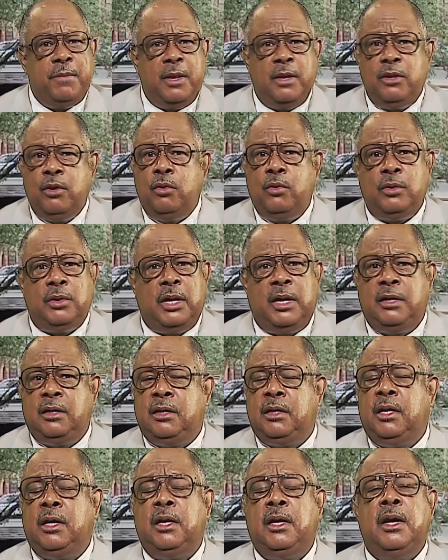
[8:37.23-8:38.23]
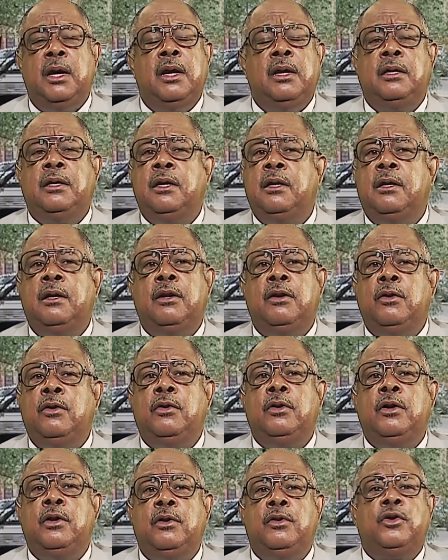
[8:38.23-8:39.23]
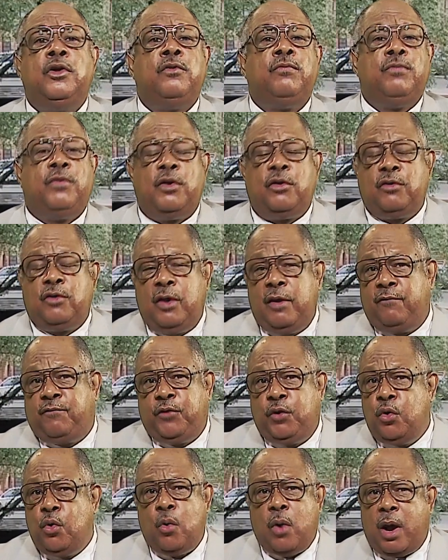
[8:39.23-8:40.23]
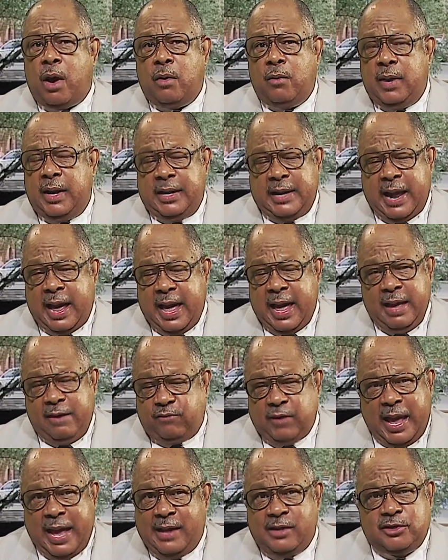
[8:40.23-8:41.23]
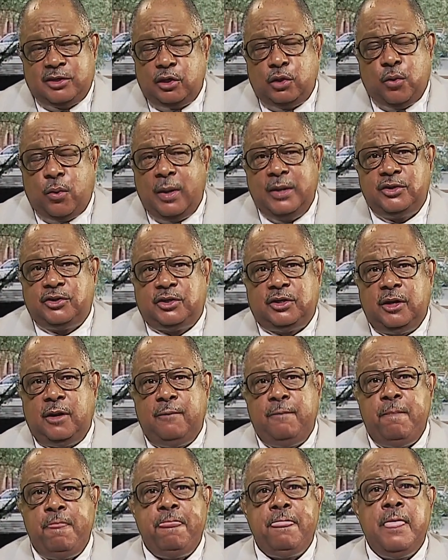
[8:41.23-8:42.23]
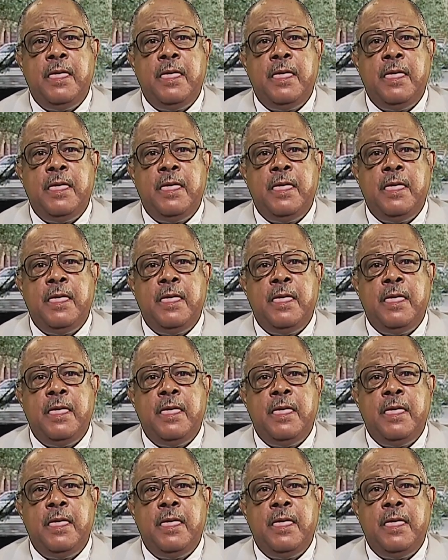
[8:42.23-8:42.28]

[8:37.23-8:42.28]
You, the, the, the, the, if you are, and I have asked a question,